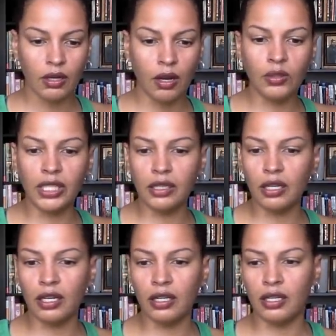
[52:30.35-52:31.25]
Only
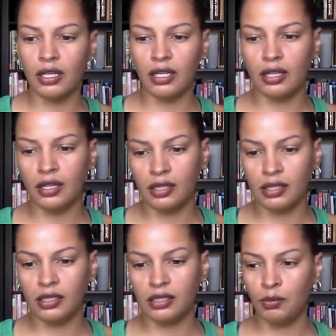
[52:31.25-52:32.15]

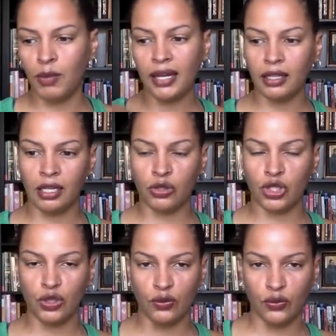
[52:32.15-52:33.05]
a demonic
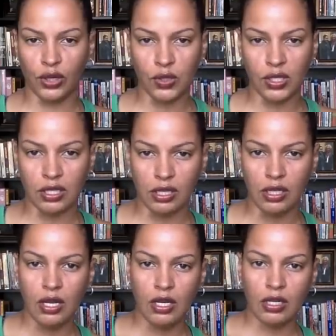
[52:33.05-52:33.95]
energy or frequency
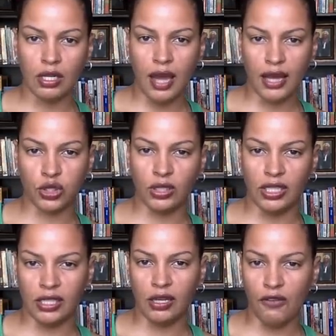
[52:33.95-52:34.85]
could actually
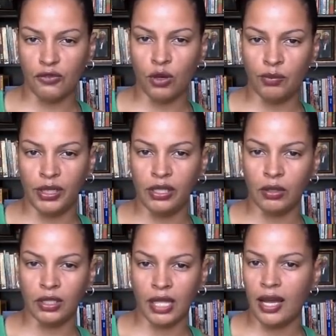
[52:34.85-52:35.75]
get off on being
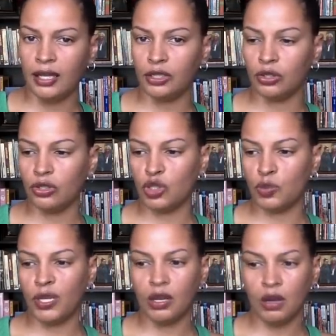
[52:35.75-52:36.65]
online,
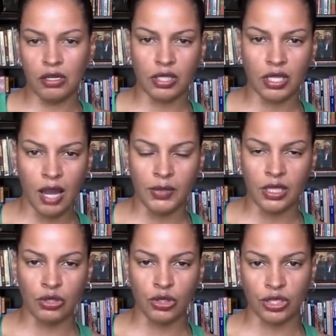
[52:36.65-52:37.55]
spending all your time and
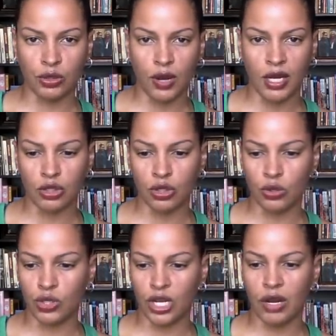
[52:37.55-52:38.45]
energy trying
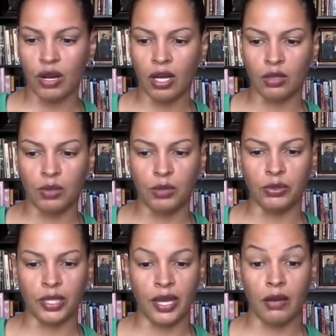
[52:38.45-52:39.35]
to tear other people
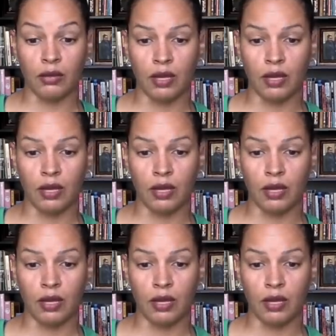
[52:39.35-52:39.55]
down.